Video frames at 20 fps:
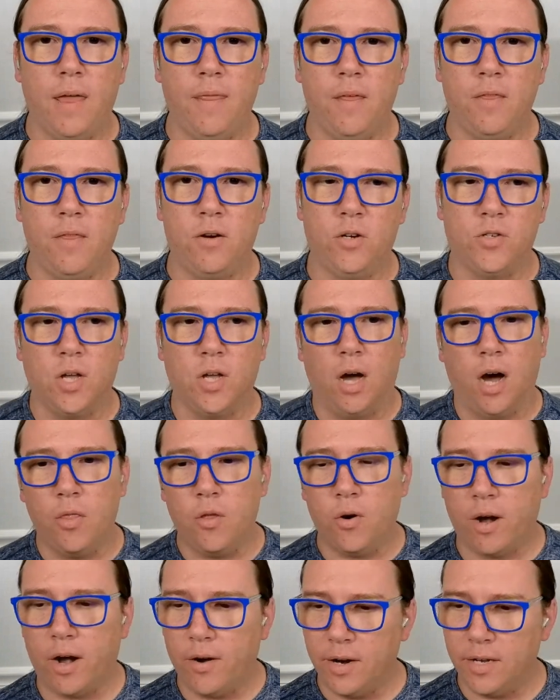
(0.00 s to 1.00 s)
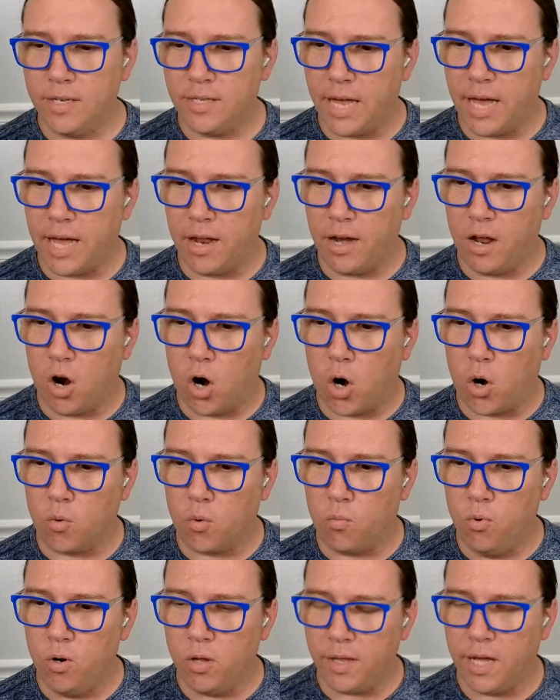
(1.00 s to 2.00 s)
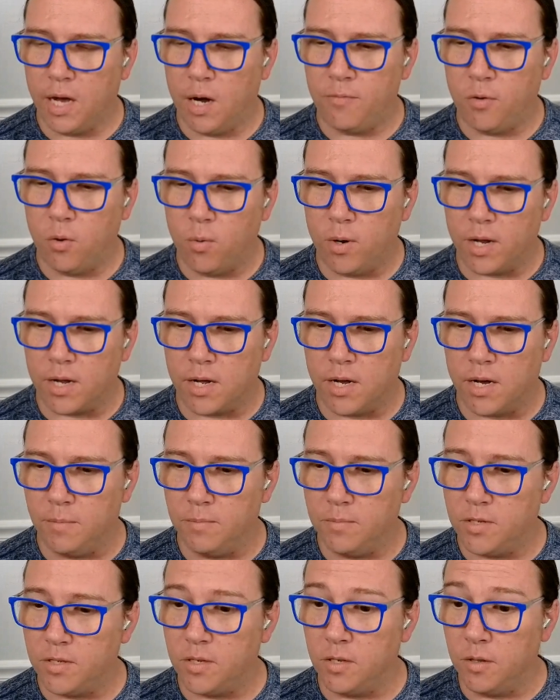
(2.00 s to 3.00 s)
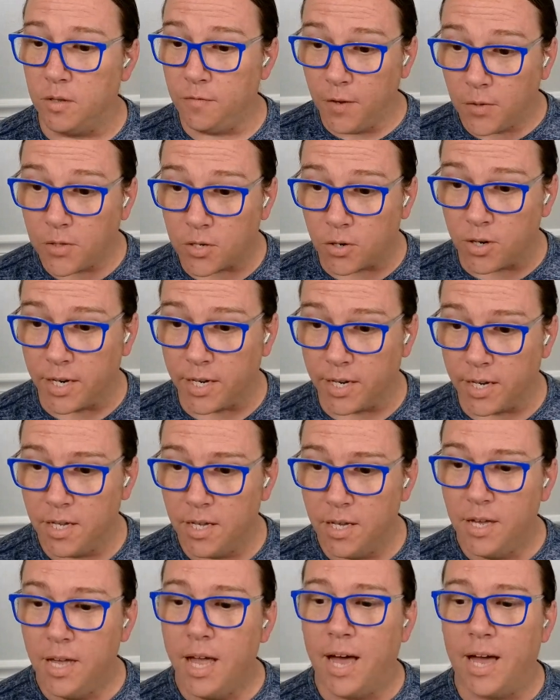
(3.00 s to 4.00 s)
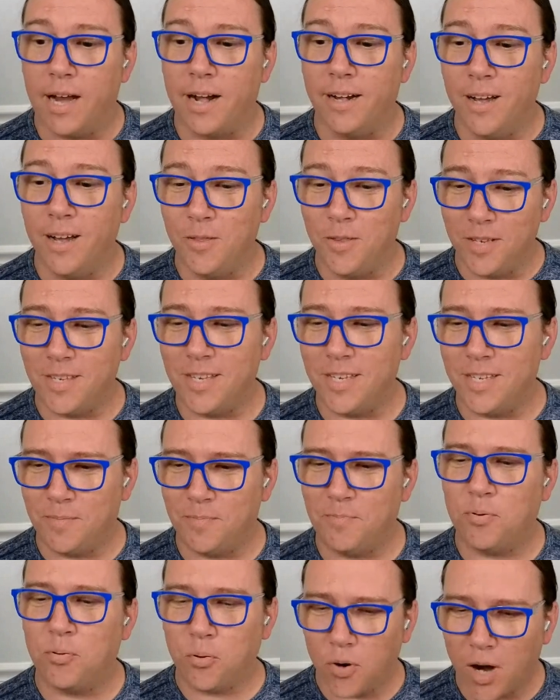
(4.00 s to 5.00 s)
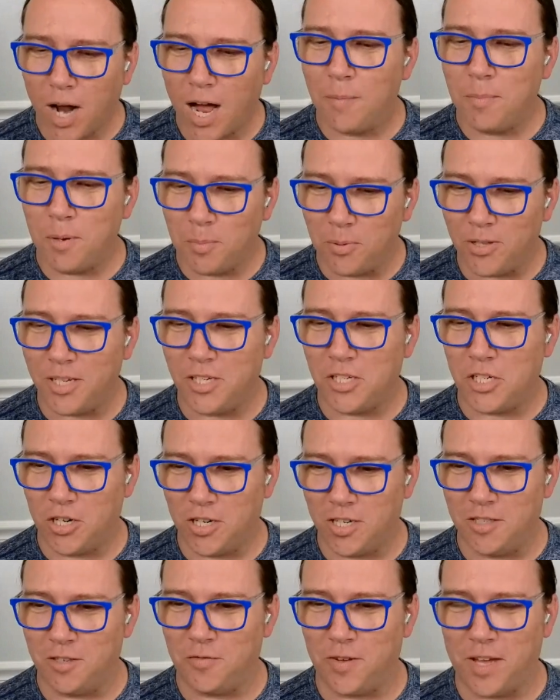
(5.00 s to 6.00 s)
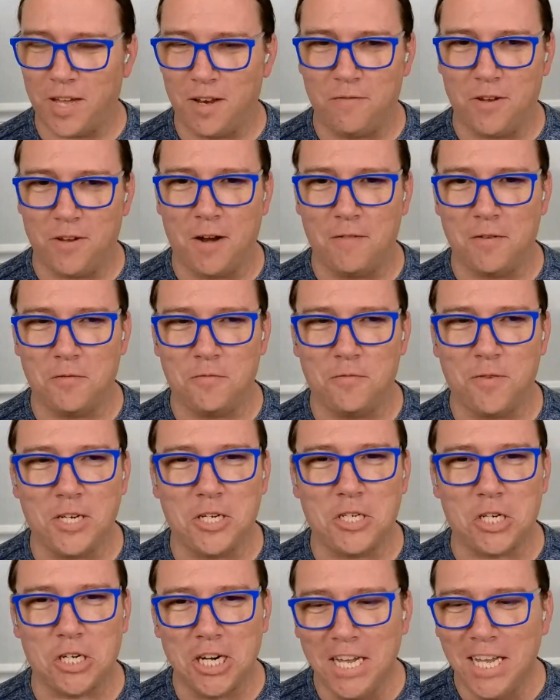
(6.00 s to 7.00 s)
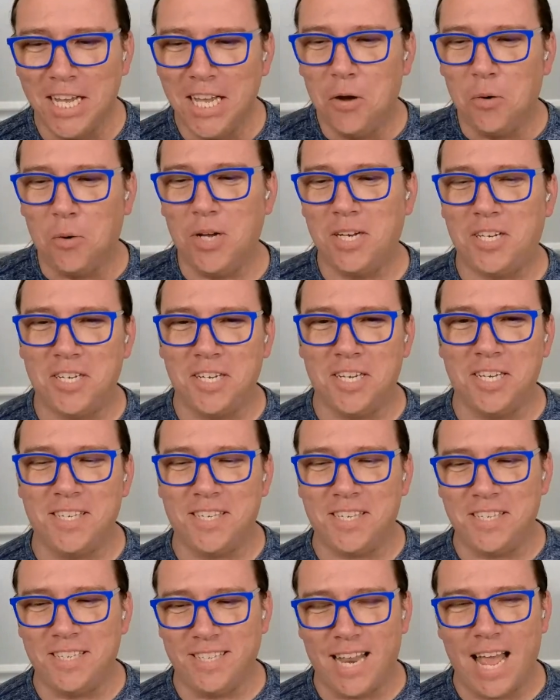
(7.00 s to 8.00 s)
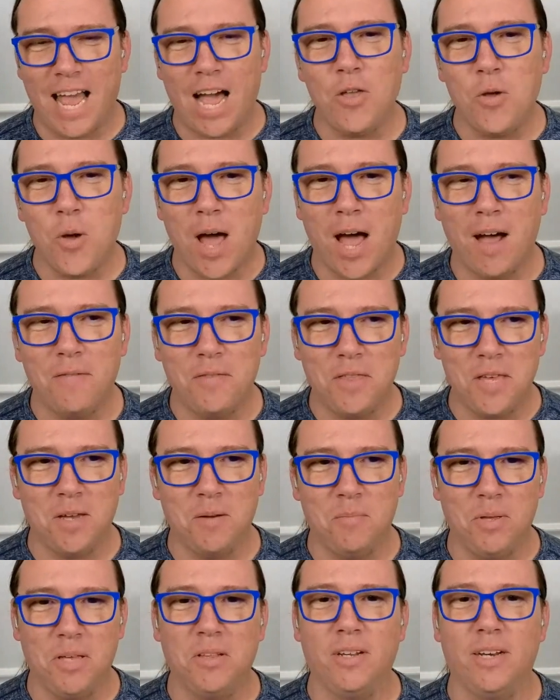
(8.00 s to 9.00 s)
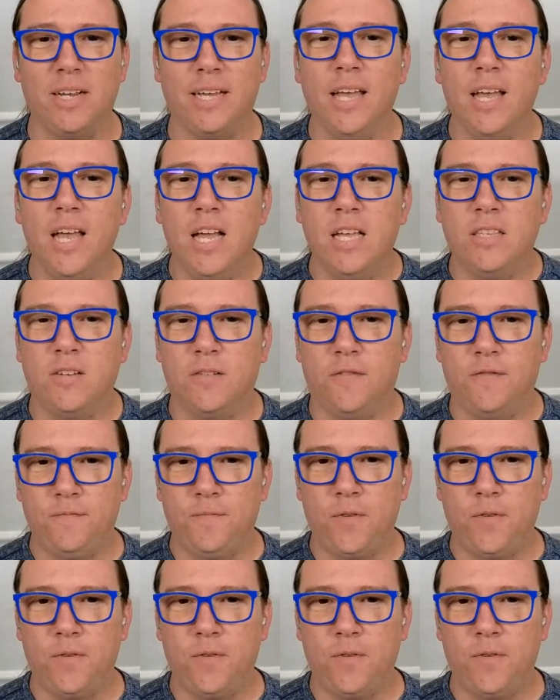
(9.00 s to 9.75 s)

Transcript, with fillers: And then there's other areas that are really helpful when it comes to the filtering. And I know this is probably Sean's fan favorite feature, which is now you have the ability to